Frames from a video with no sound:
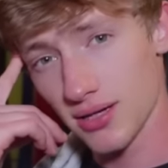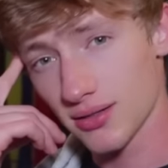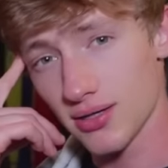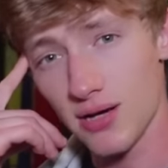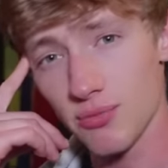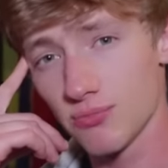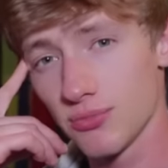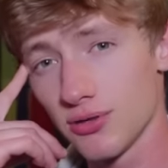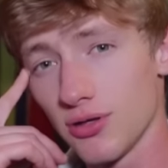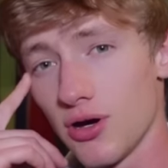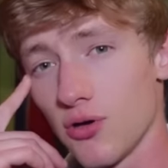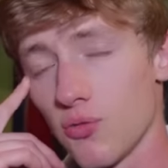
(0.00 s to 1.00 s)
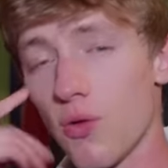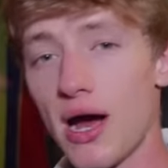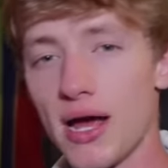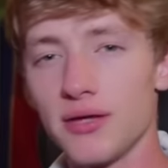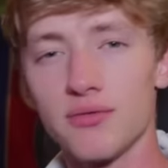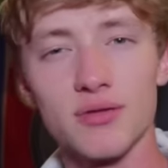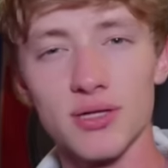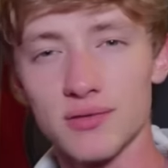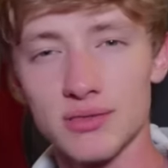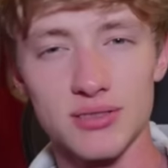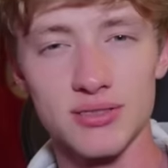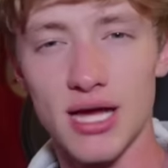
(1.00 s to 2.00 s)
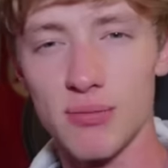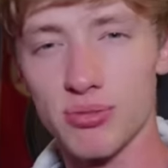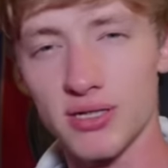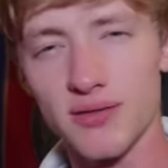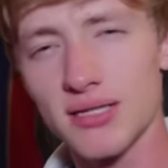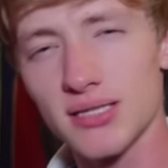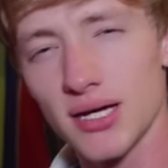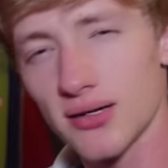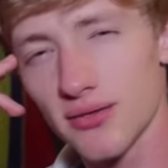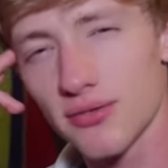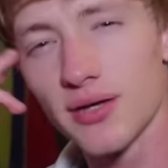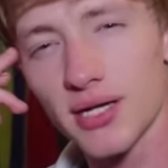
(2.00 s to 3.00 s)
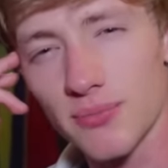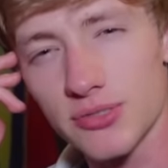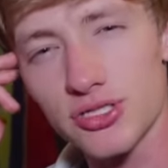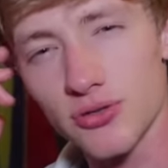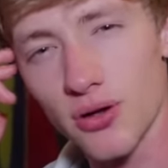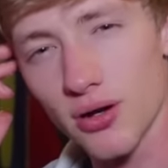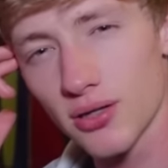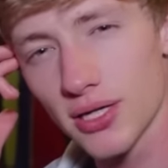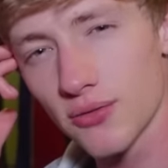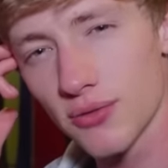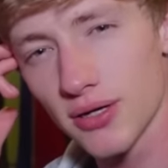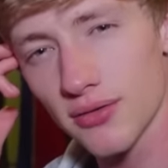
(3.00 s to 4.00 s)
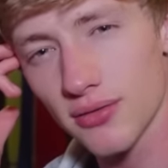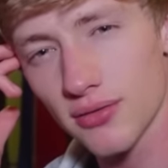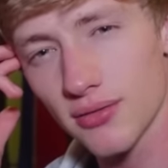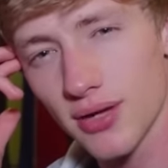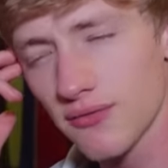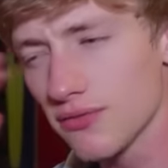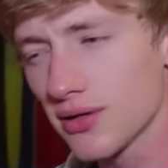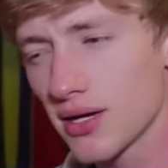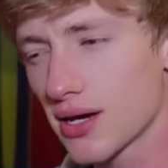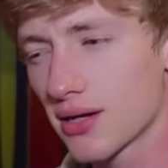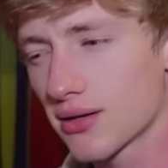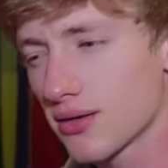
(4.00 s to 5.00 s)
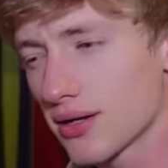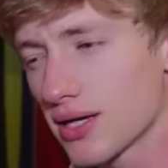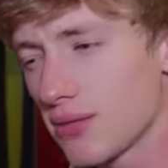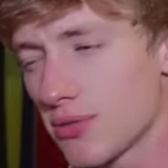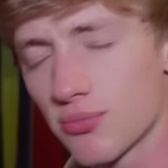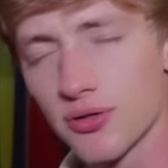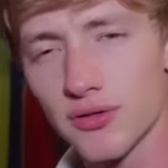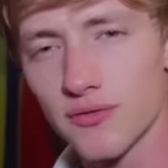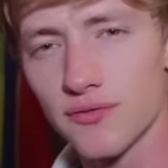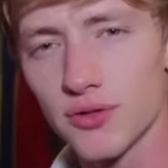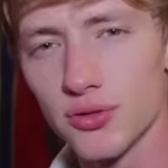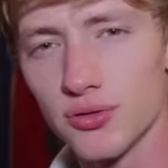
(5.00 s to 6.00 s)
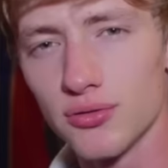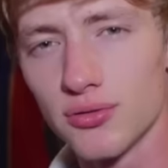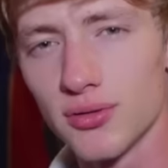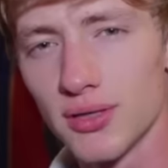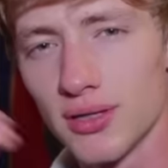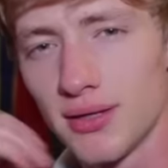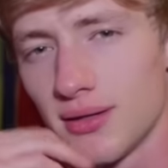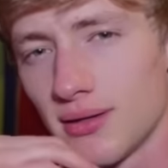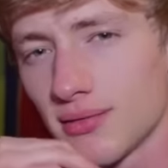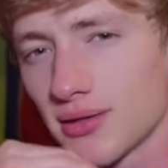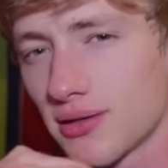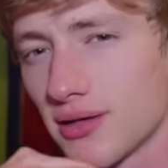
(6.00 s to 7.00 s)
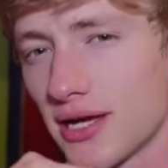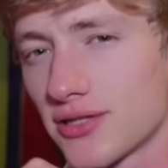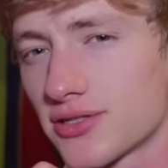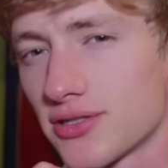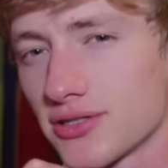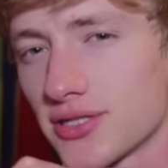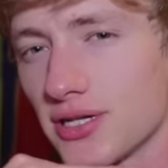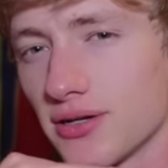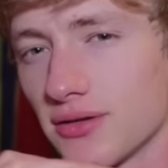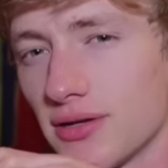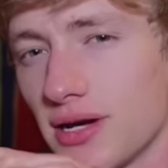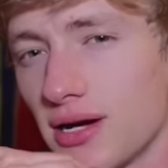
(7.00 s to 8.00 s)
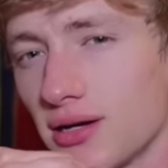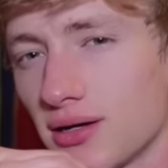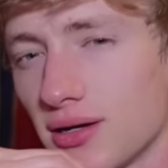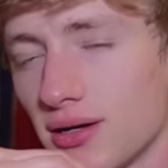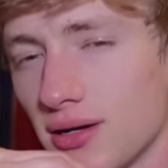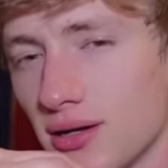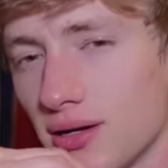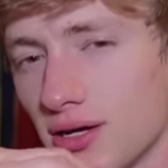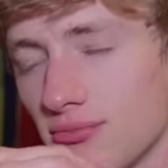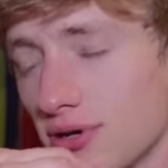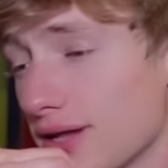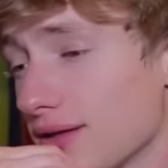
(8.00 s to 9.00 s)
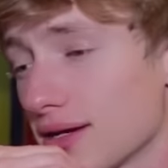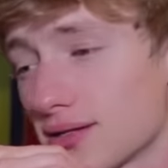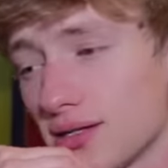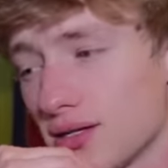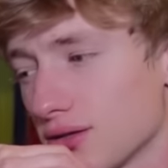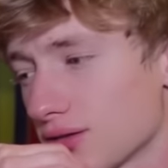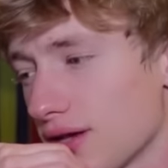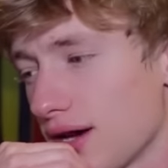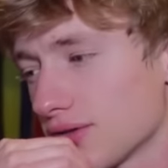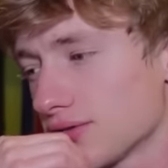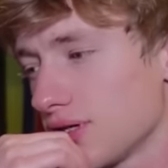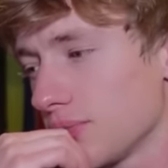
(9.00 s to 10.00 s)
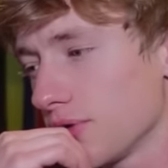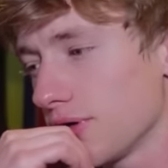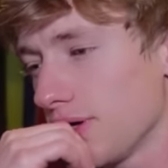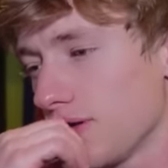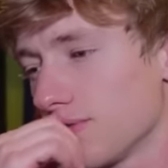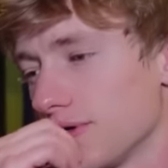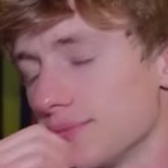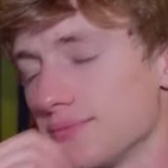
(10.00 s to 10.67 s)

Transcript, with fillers: Comment below why you think this is happening. That's kind of the thing I'm struggling with. I feel like I, I came up with a few little answers here and there, but I'd like to hear your thoughts anyway. anyway.